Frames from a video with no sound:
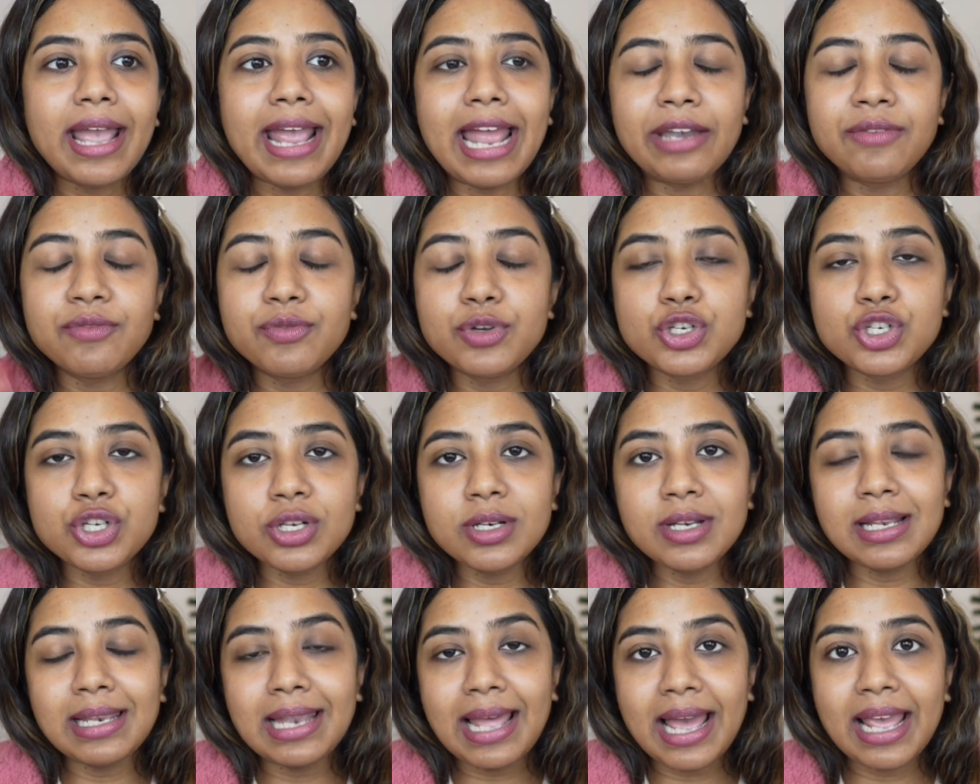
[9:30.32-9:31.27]

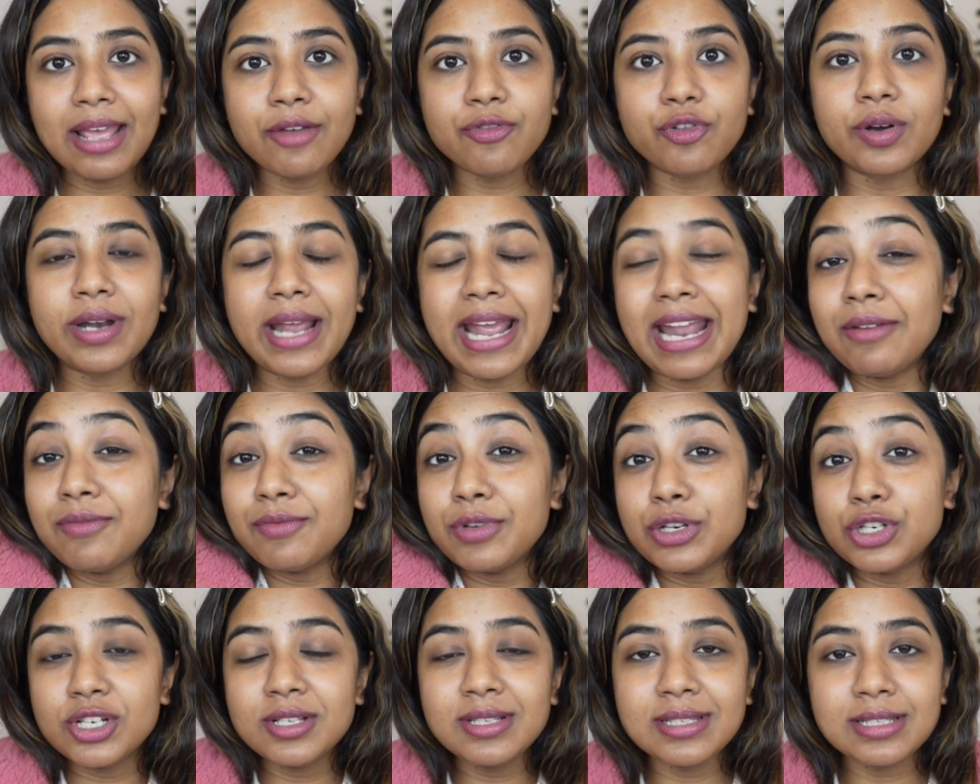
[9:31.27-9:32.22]
envision a life or
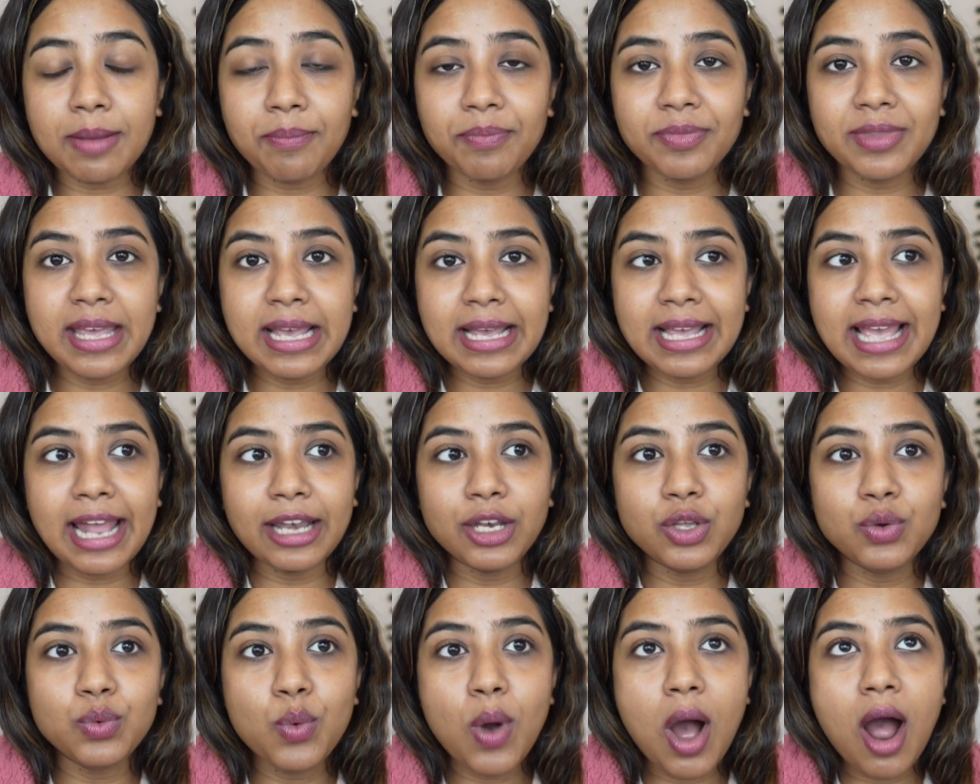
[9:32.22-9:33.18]
envision something
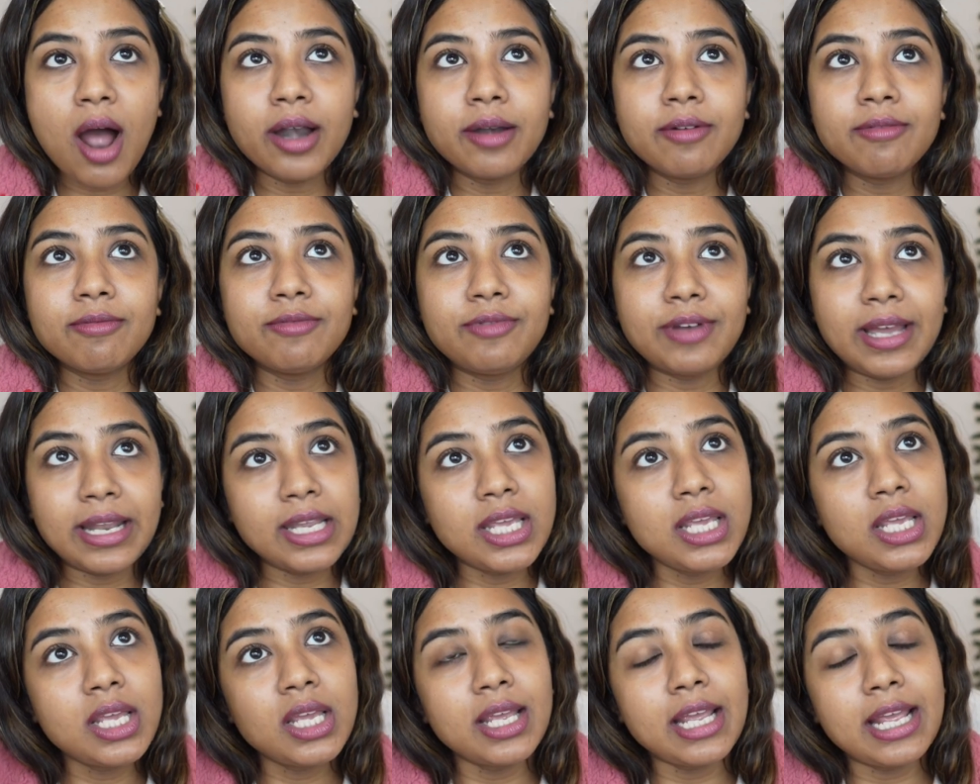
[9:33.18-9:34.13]
and you are
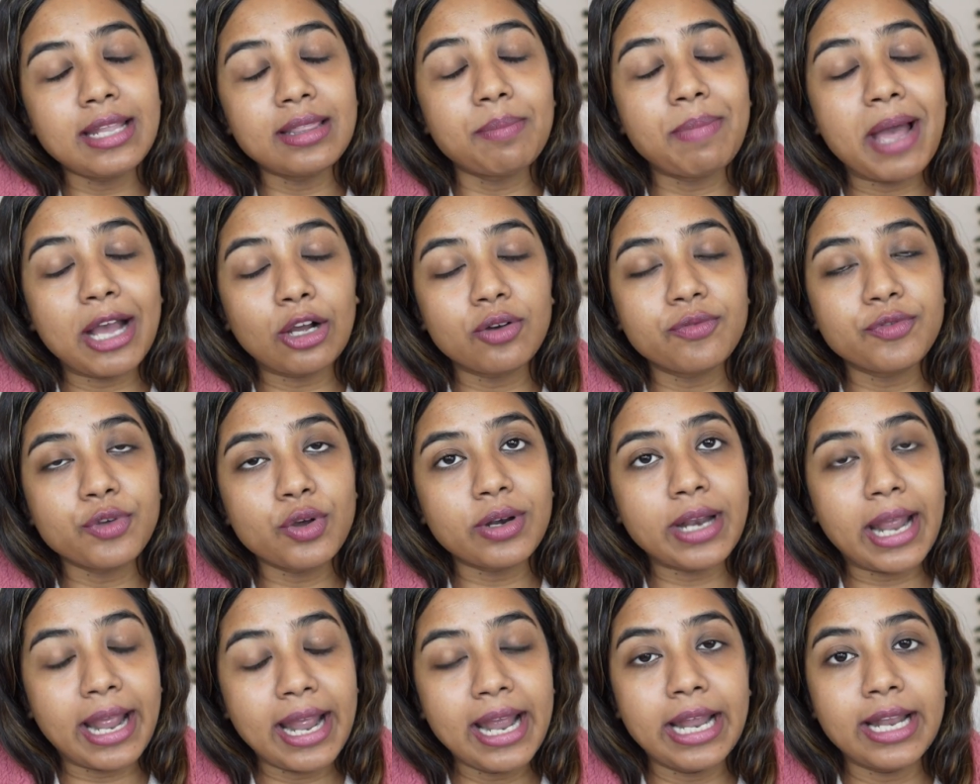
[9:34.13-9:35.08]
very in the back of your
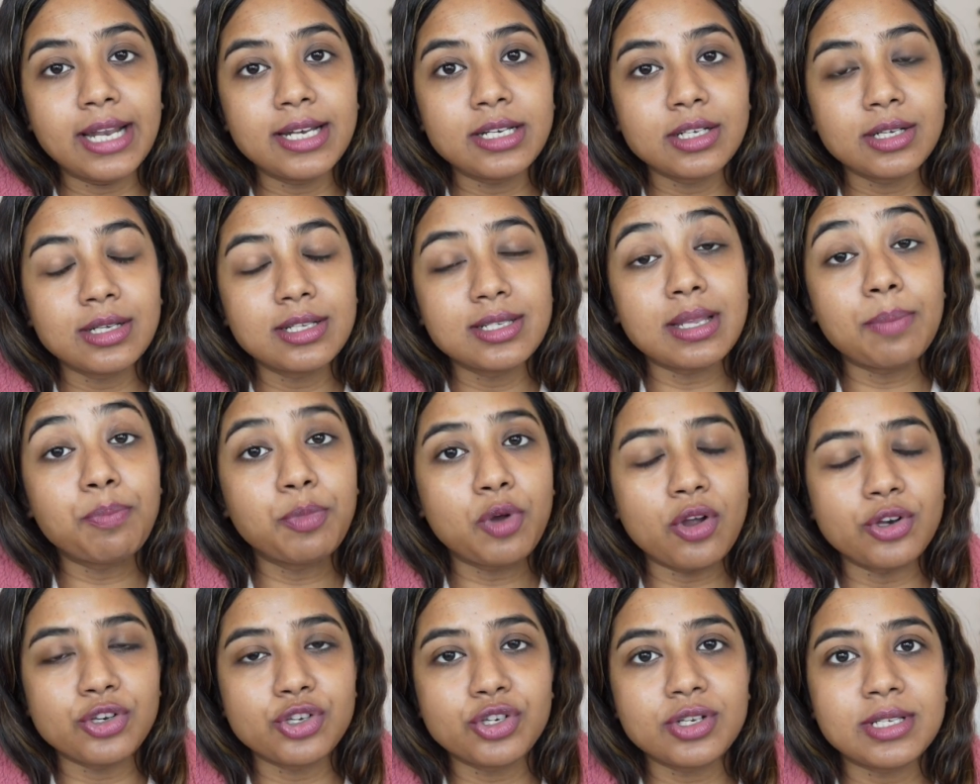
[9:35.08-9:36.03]
head,
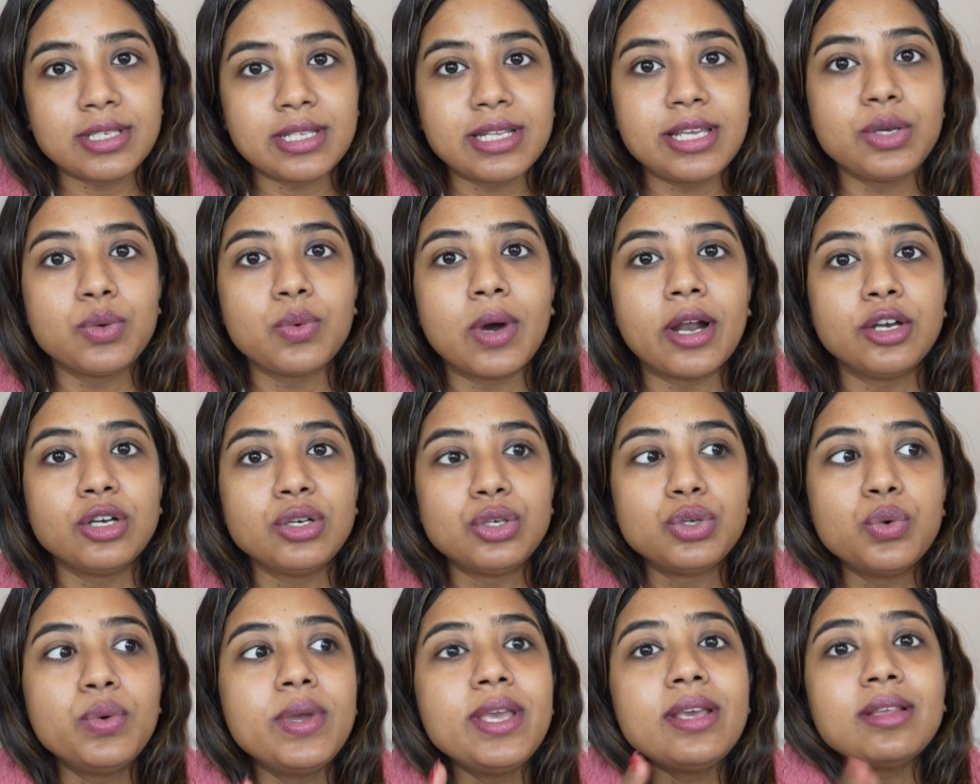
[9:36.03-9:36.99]
subconsciously you are
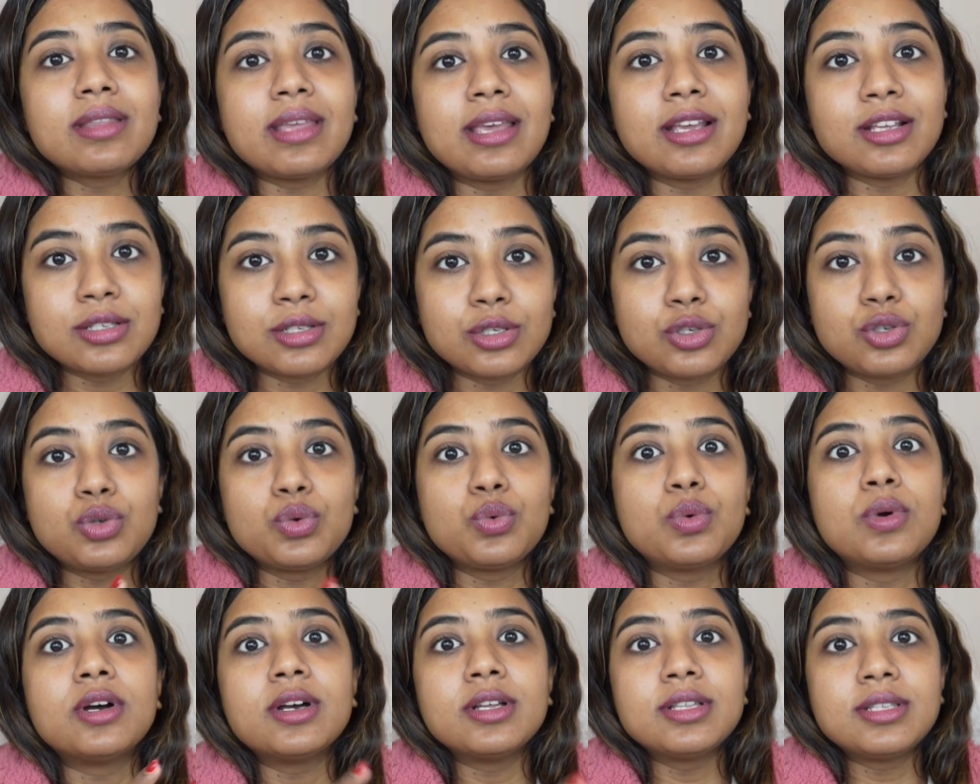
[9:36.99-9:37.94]
doing things
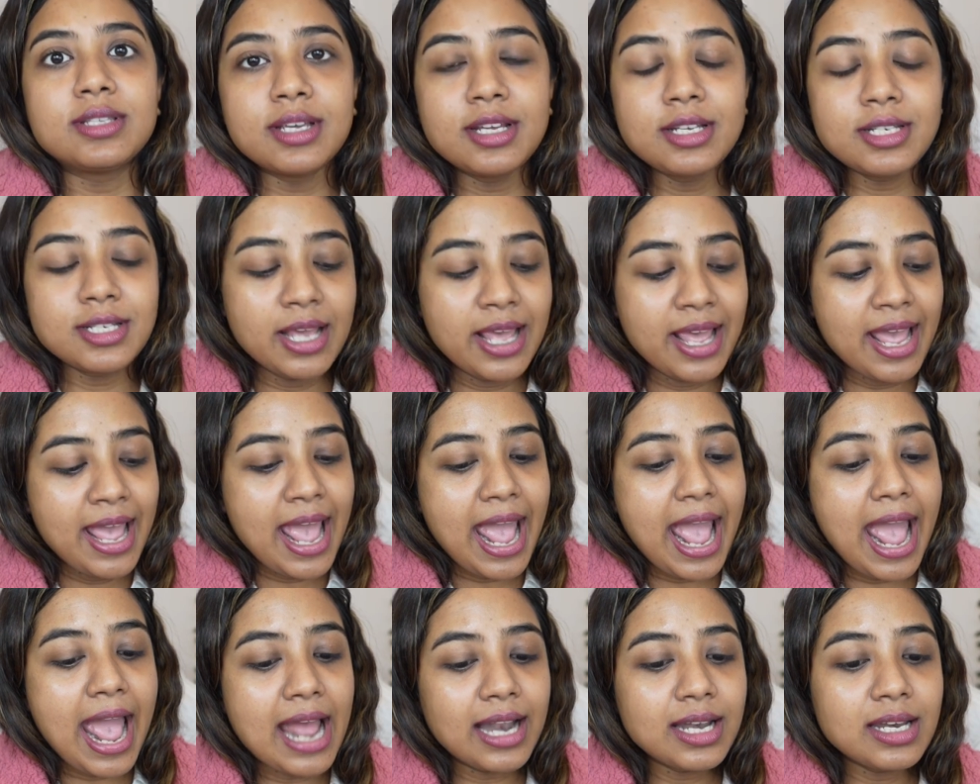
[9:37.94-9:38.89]
towards it
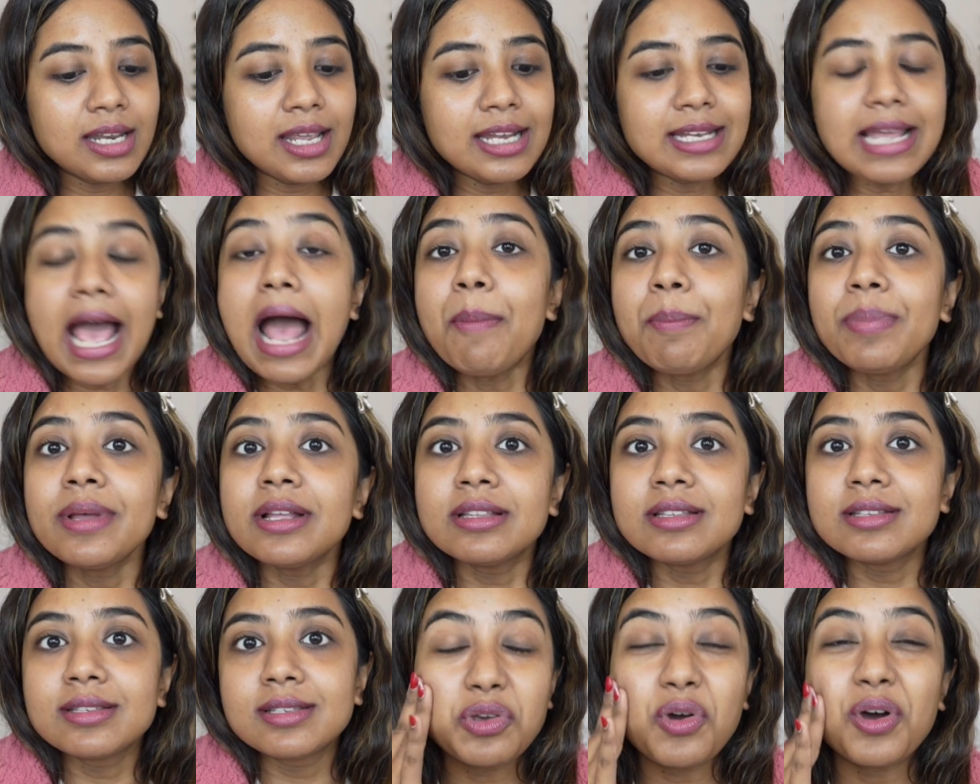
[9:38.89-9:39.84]
and it happens.